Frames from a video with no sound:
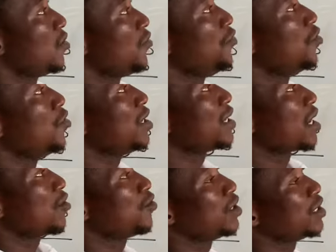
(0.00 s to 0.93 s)
We only
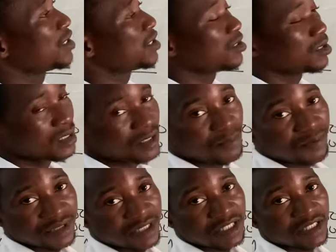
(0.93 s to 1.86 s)
calculate
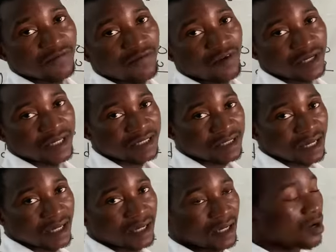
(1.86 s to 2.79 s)
depreciation for this year.
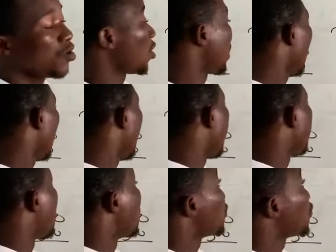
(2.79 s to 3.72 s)
Okay,
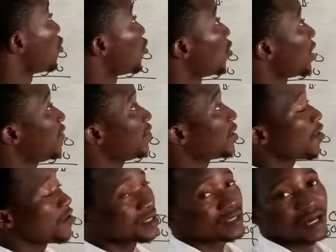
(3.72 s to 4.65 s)
so if there
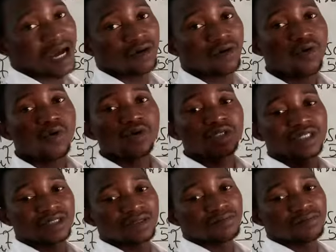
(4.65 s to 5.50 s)
is an old